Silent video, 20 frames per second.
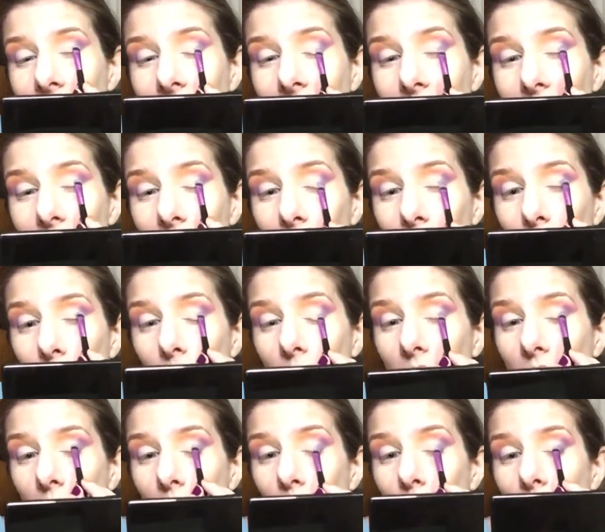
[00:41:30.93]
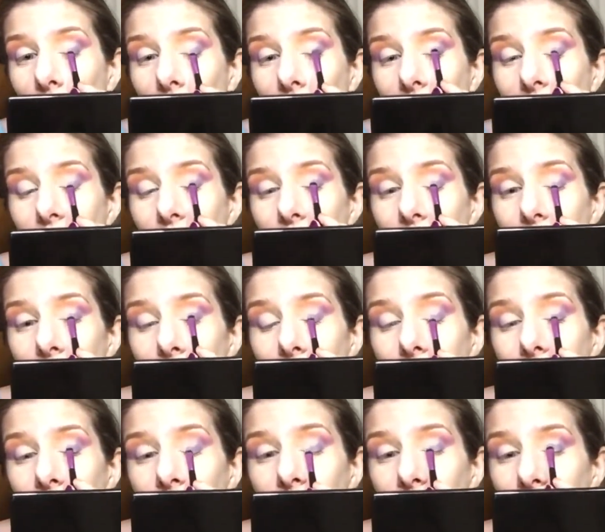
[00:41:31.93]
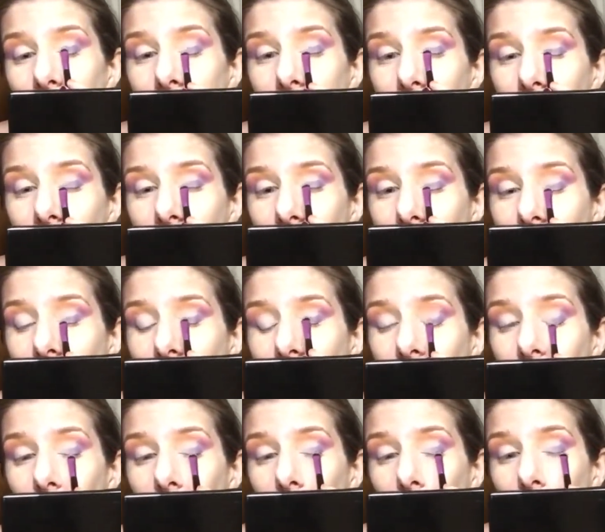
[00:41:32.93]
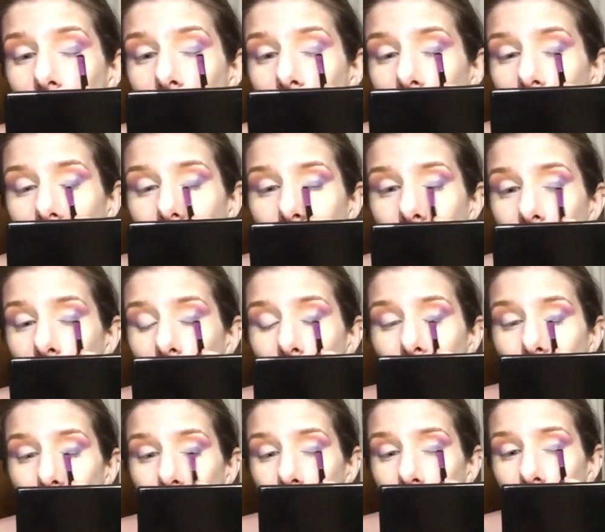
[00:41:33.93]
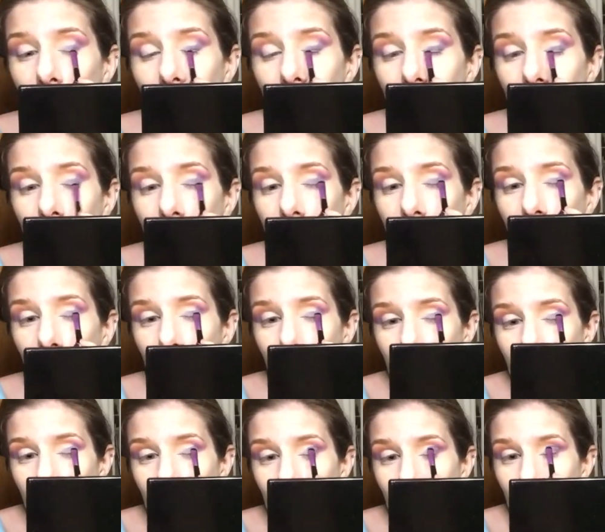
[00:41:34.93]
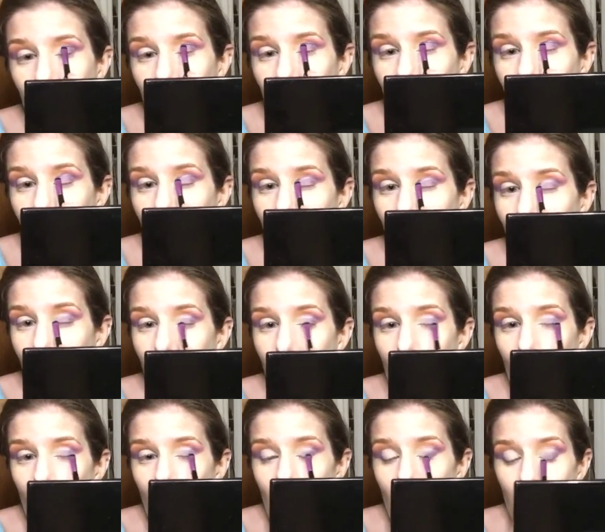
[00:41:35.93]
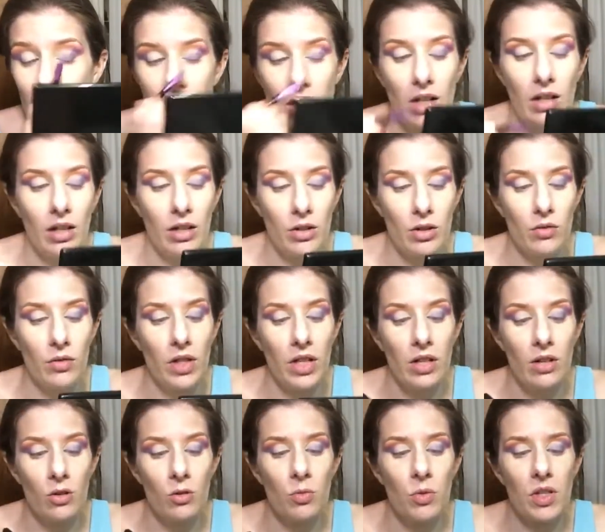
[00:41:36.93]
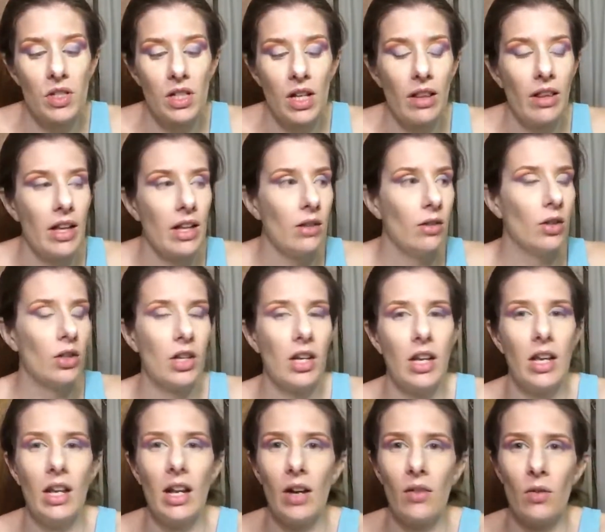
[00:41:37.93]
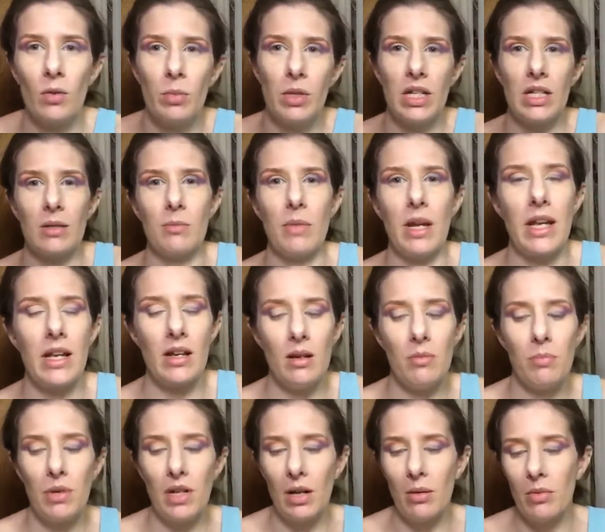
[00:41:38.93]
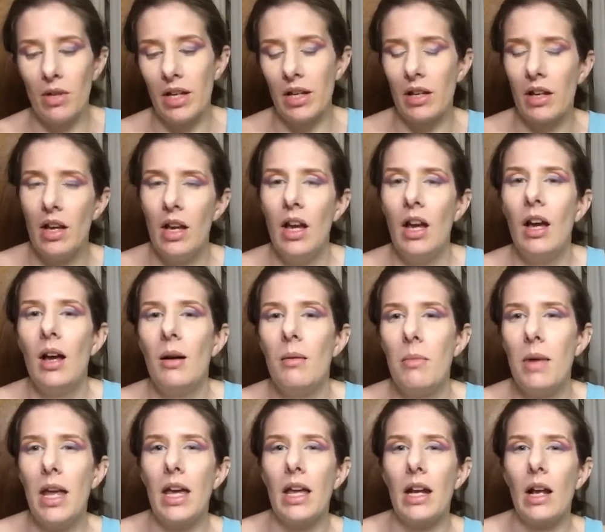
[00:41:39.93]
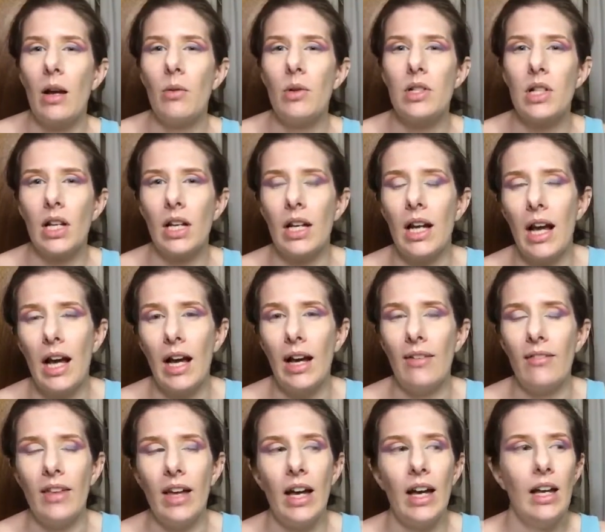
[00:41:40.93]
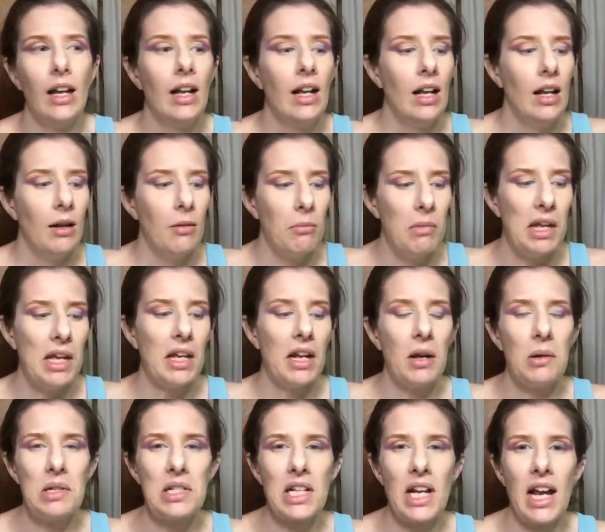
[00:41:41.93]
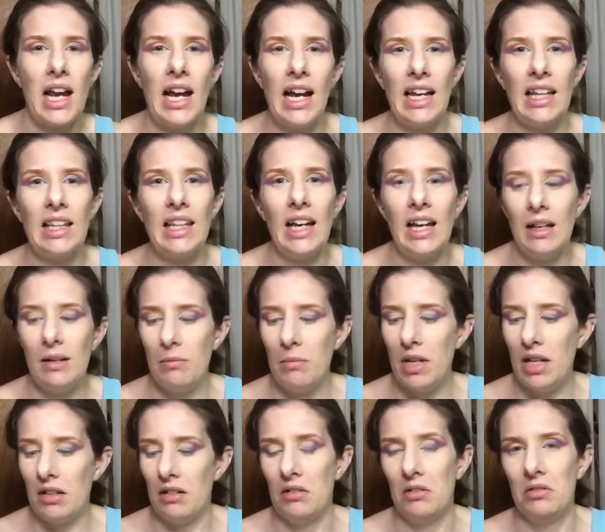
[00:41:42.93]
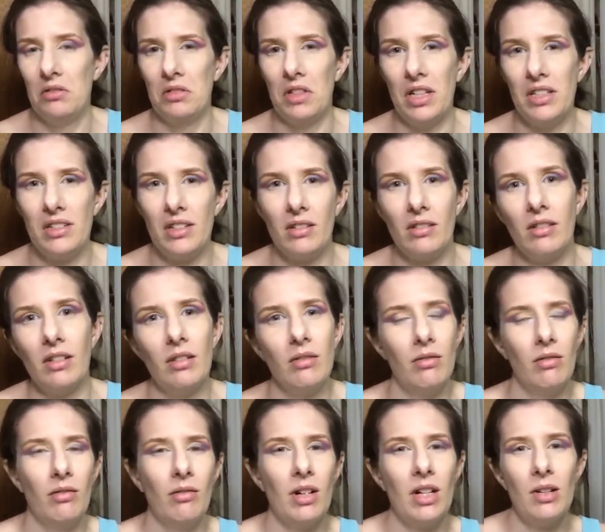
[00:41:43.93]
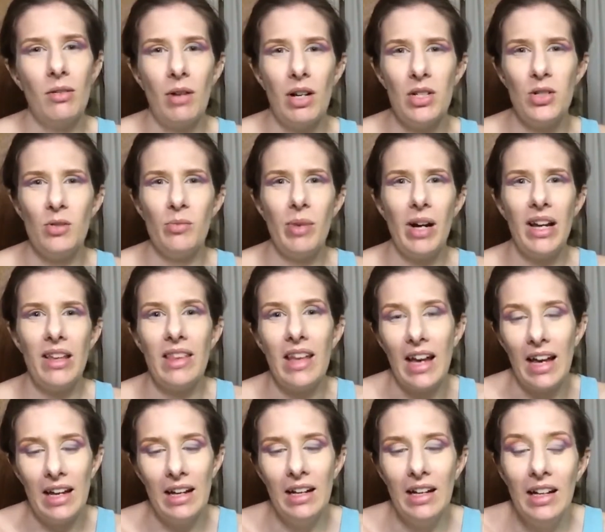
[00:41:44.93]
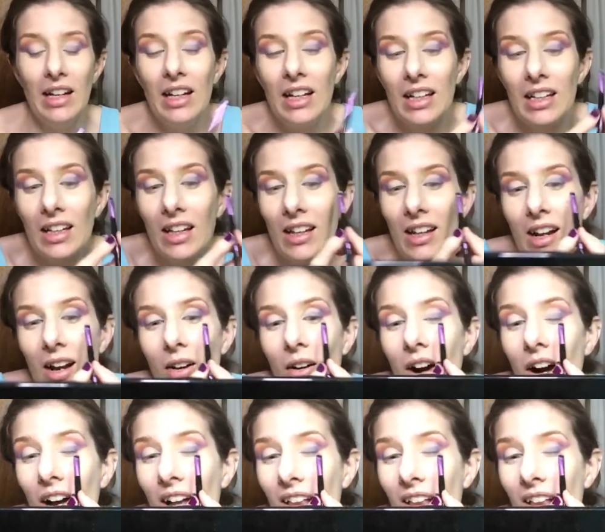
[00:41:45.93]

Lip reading: I love it when I watch YouTubers that have already like recorded a video. Like I like watching declutter videos because I like looking at everybody's makeup and I'm like, man, I wish I could have that. Man, I wish I had that. Man, ooh, that's ugly. Why'd you buy that? You know,